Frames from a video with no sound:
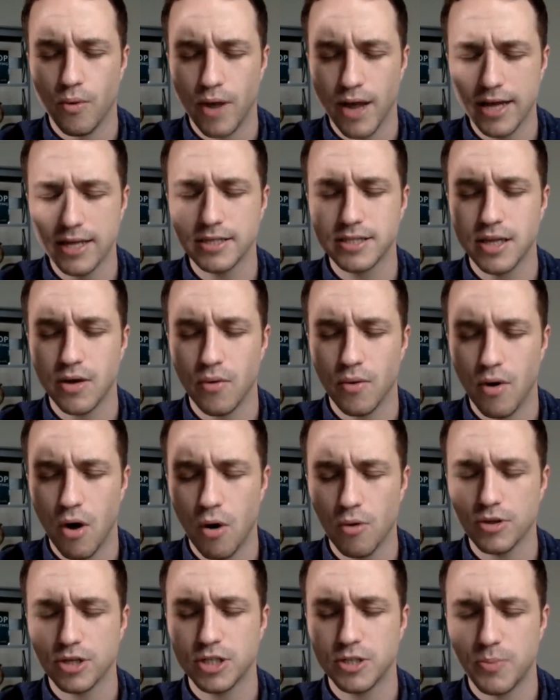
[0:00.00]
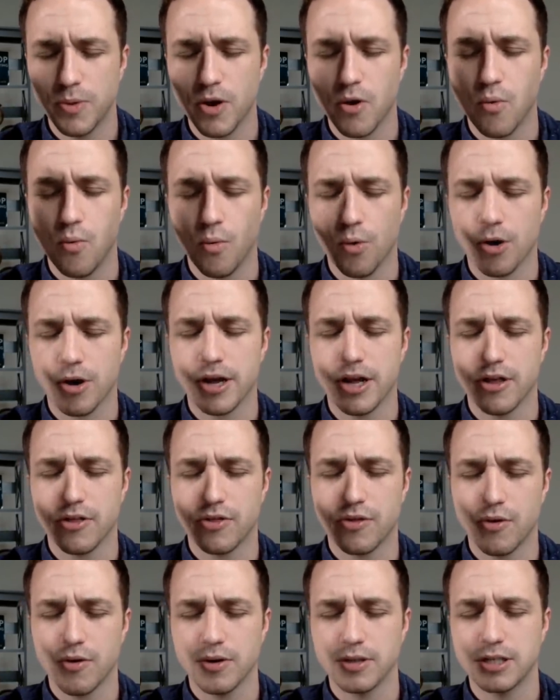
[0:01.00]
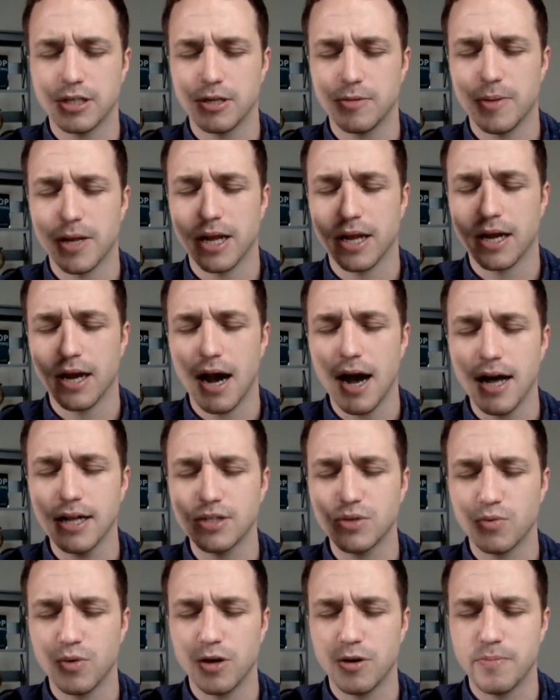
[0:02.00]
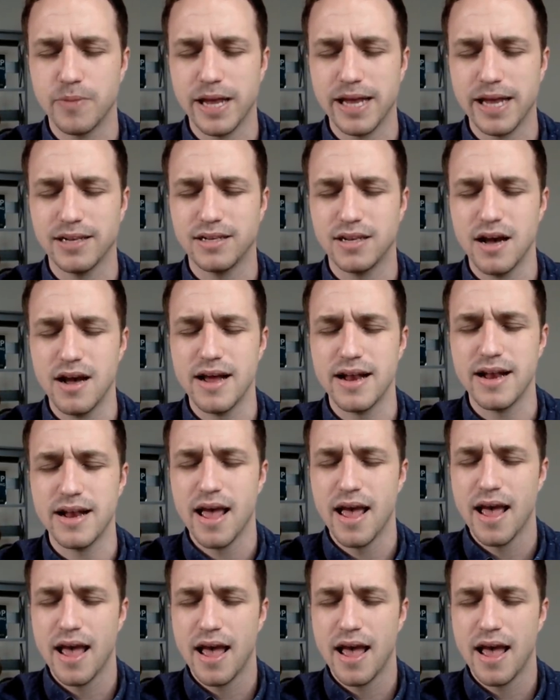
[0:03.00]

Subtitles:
His Holy Spirit working through us. It'll be God's will being done.